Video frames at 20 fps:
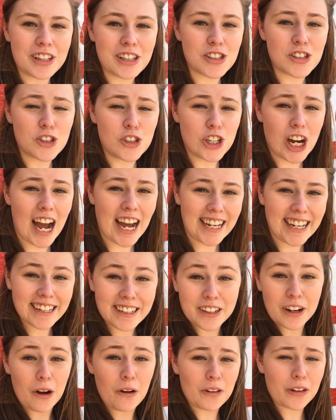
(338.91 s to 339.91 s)
this
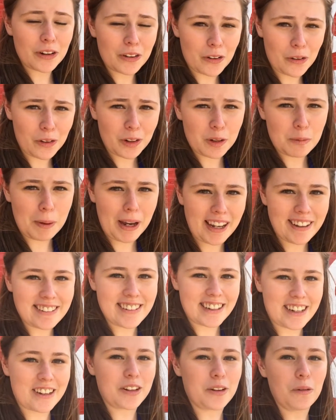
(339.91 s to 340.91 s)
giant Coca-Cola
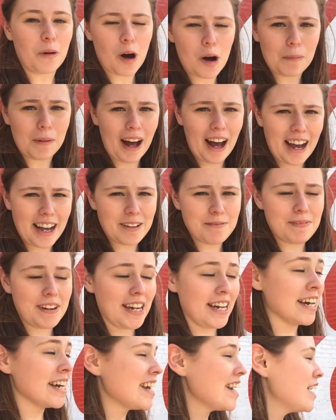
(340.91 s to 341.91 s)
painting on the wall behind
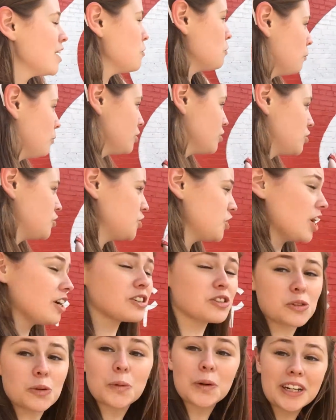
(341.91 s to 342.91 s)
me was
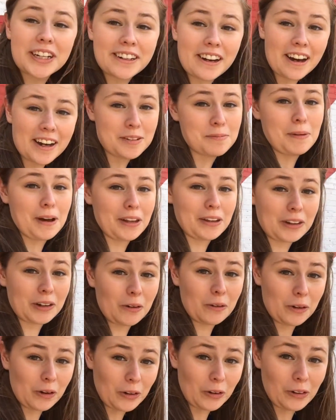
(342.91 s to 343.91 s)
just redone by the
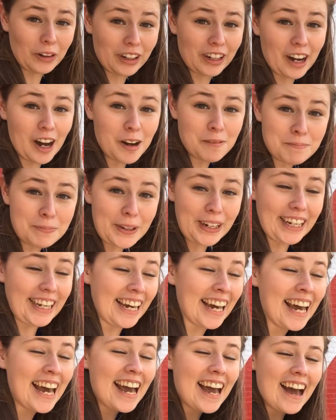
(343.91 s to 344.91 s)
Coca-Cola
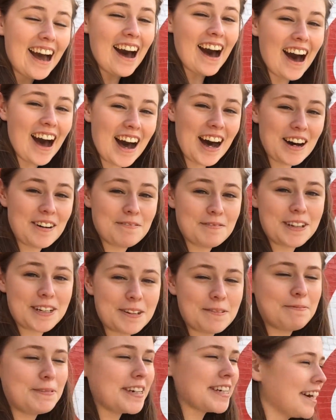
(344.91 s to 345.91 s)
Company
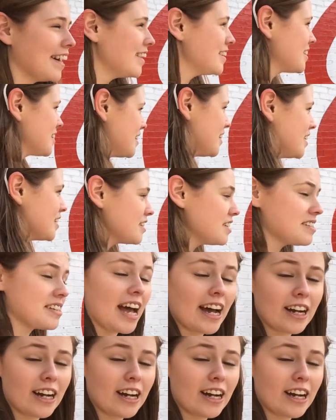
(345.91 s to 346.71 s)
because this is